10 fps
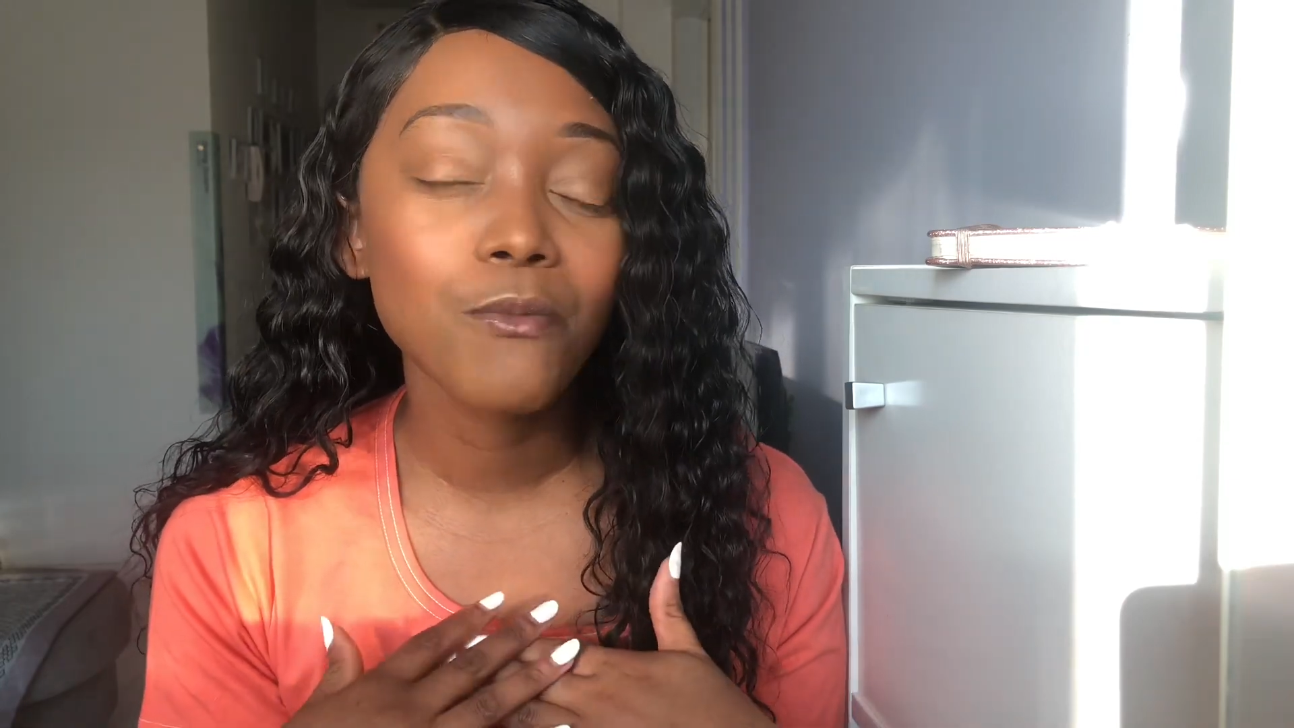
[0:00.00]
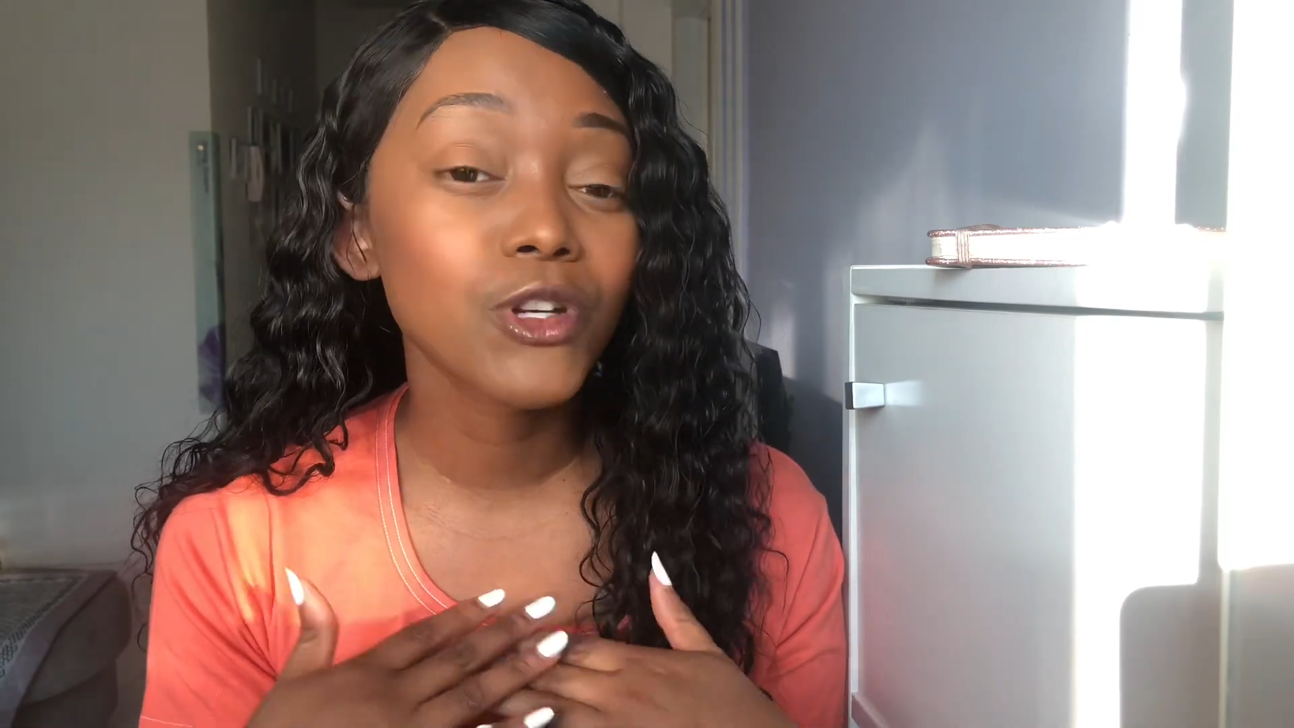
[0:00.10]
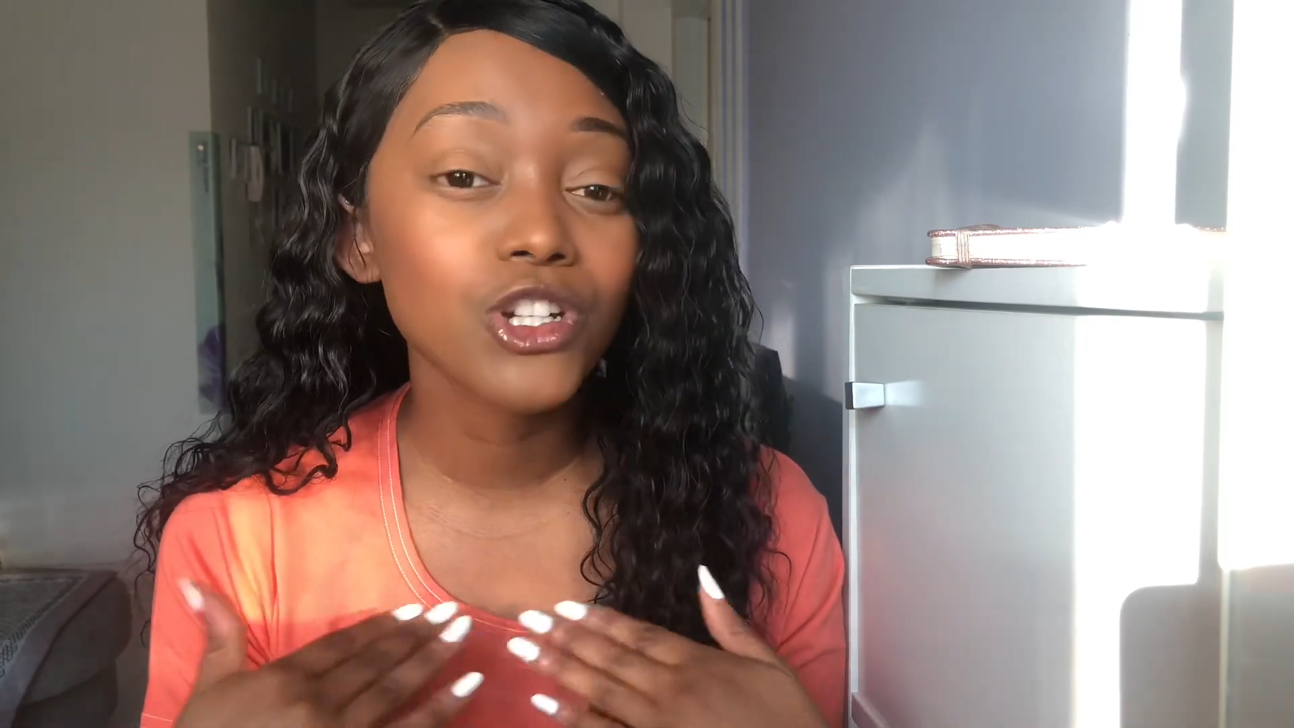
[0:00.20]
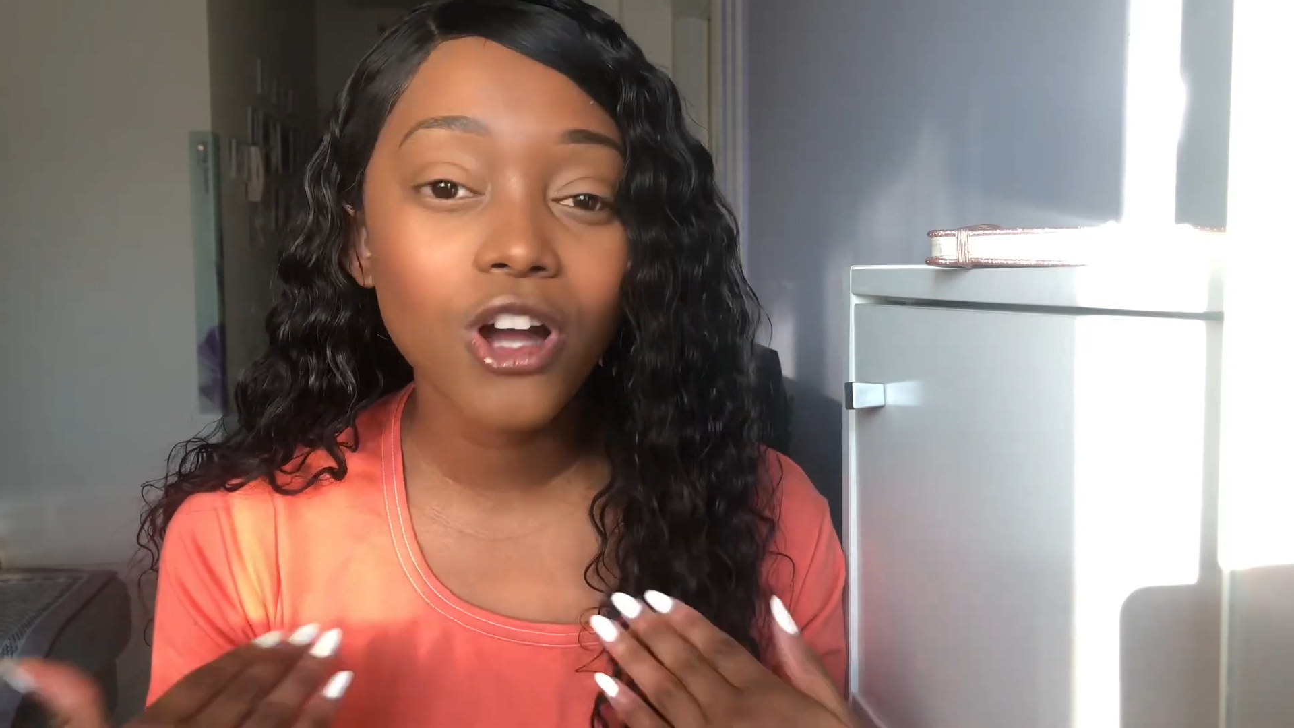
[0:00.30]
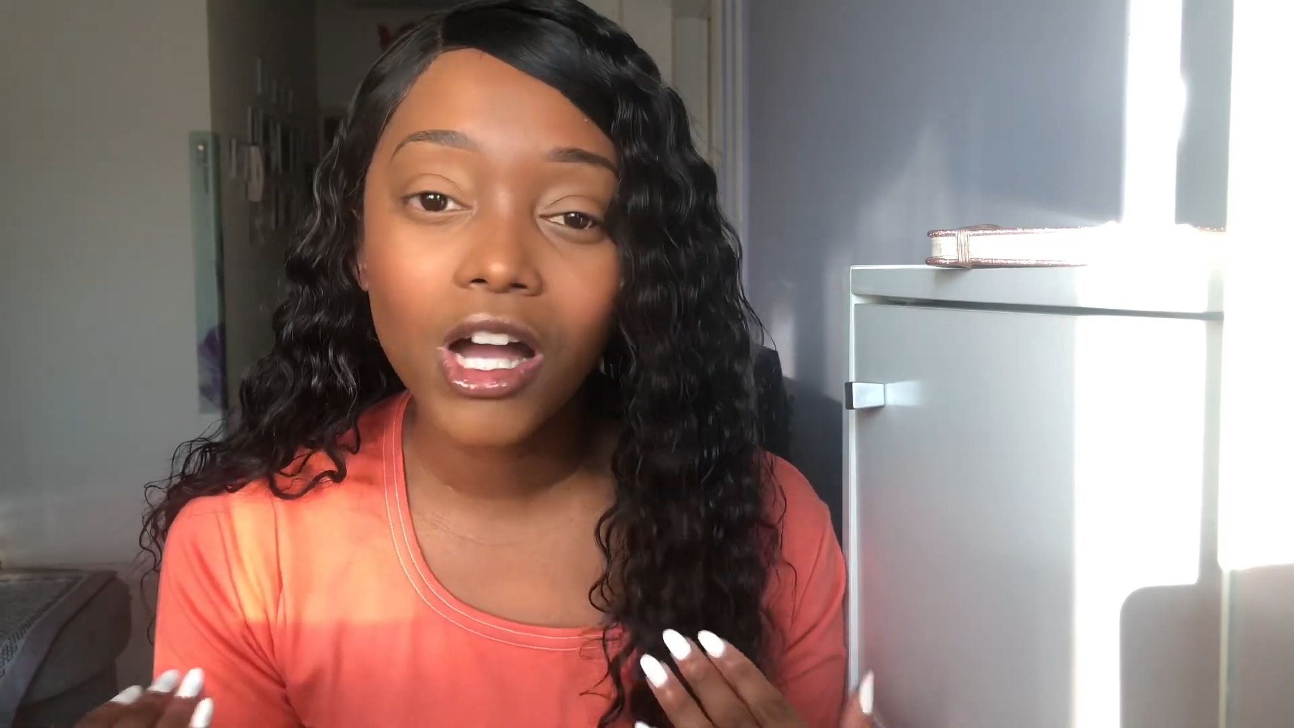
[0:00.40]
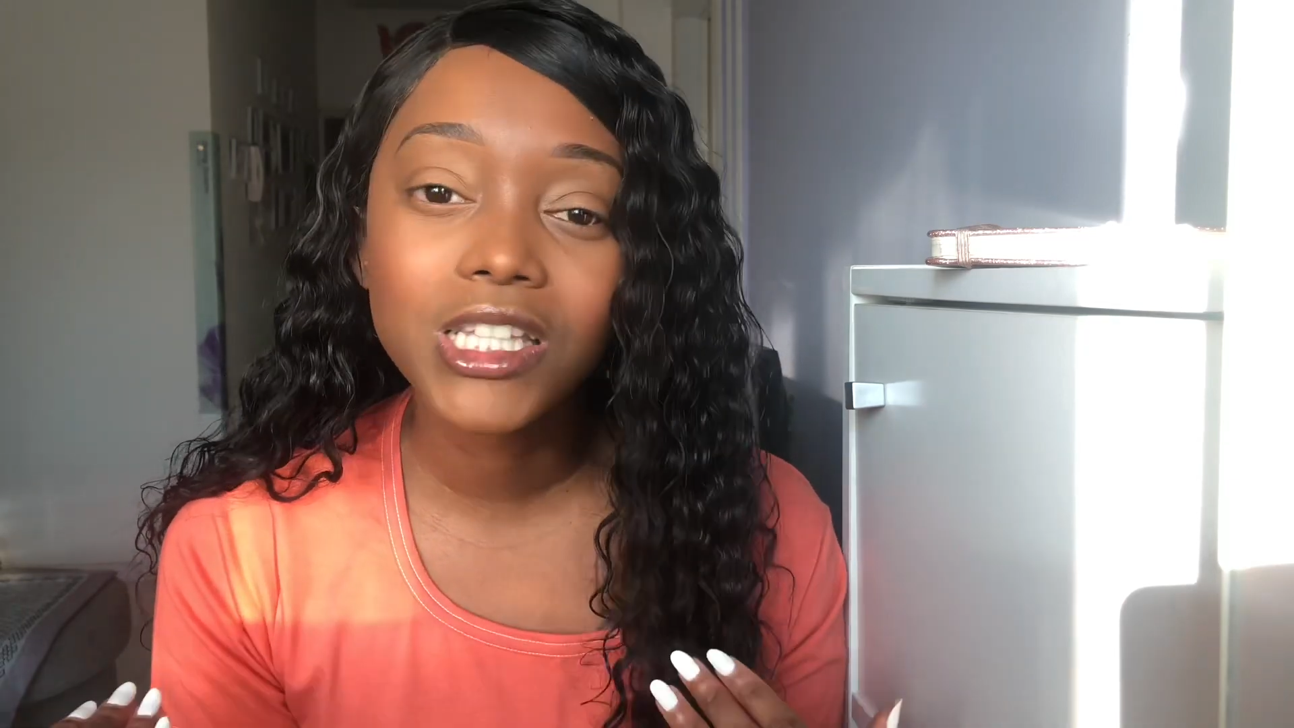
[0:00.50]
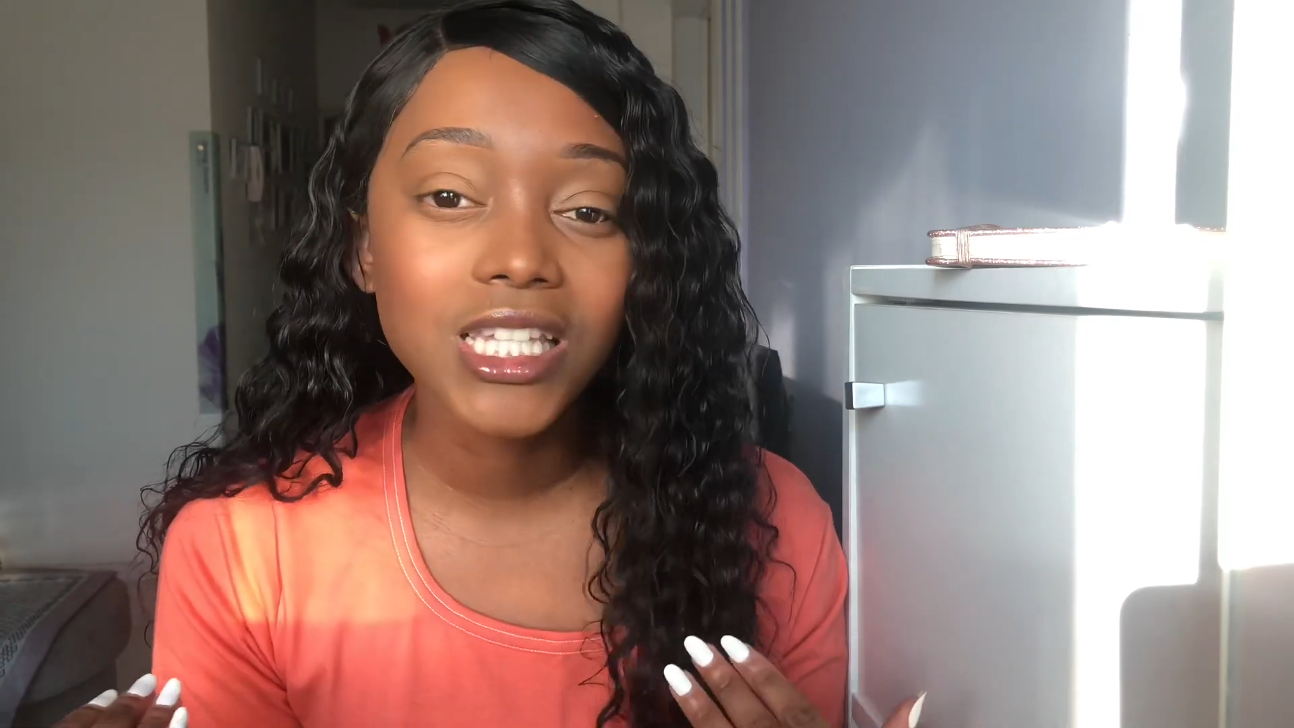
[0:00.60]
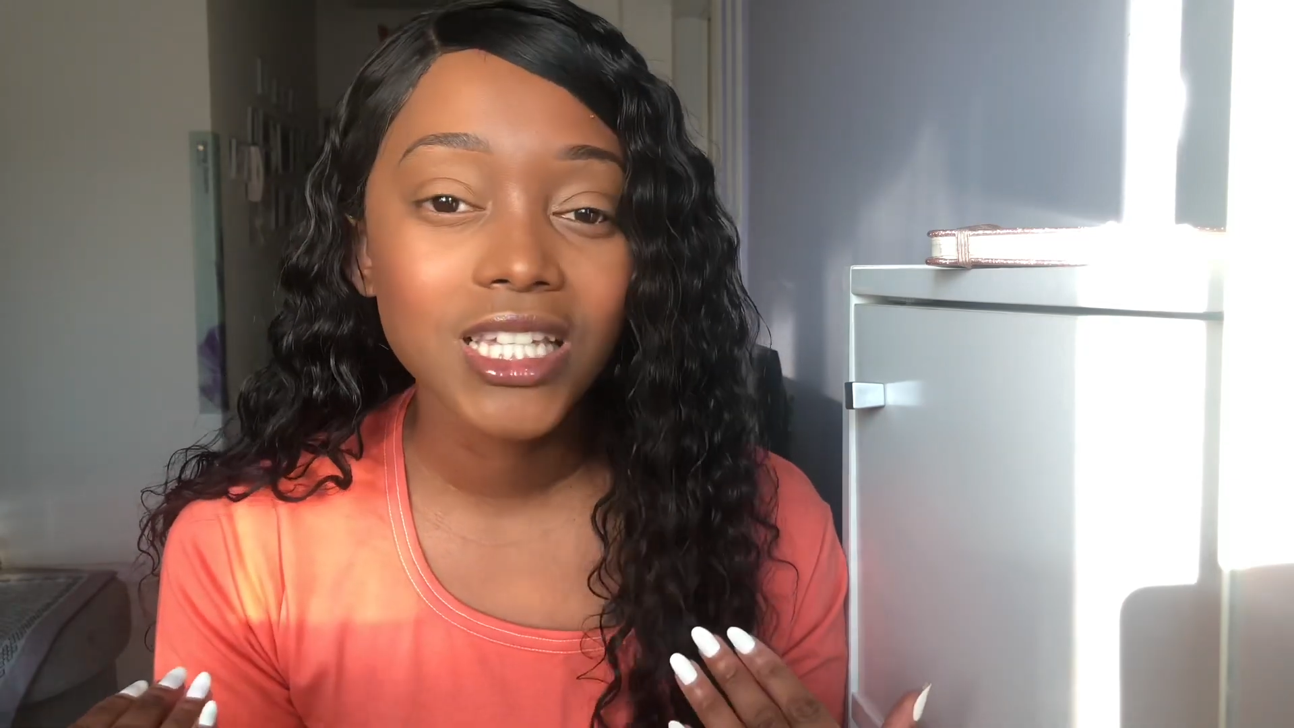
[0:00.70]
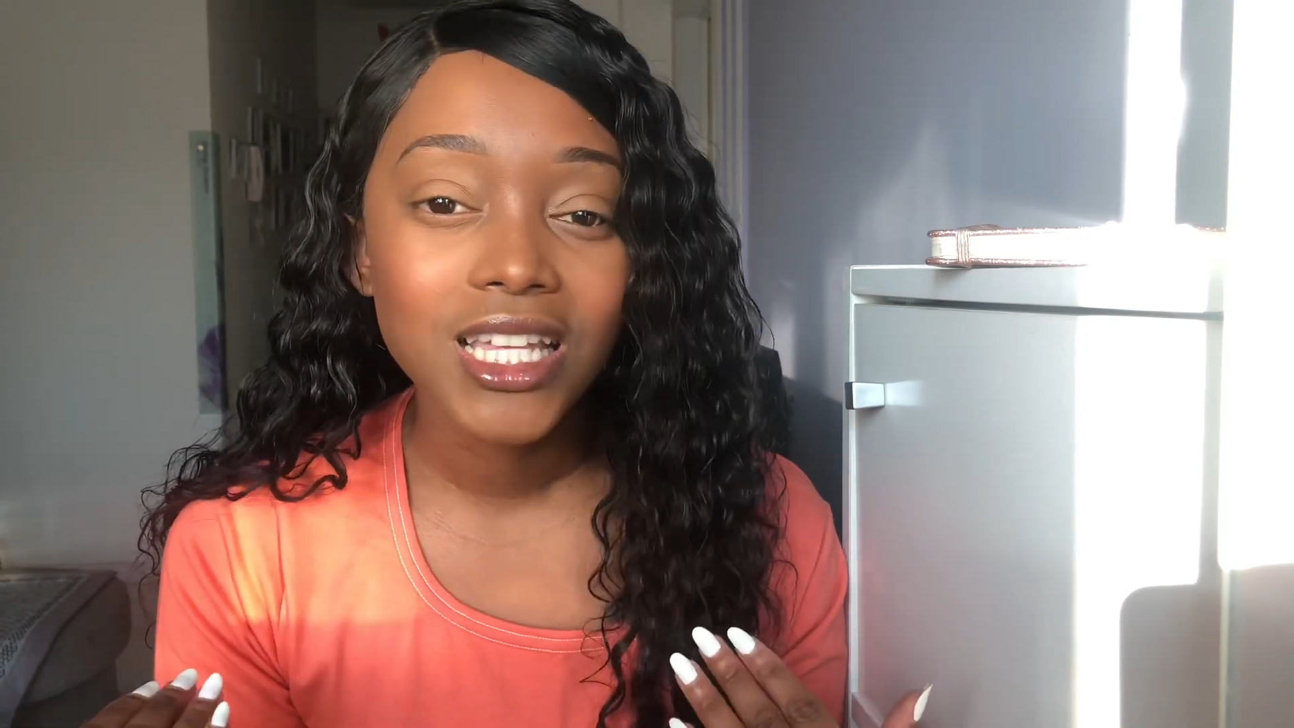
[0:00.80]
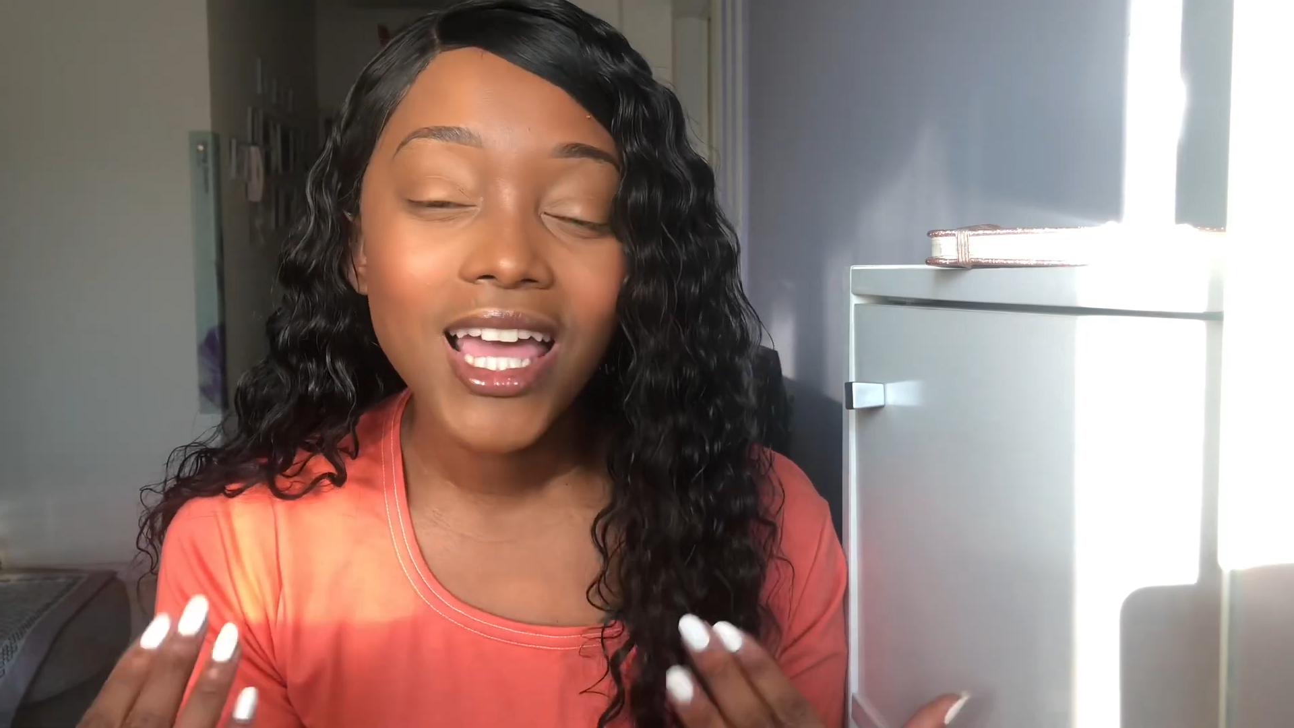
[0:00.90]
shocked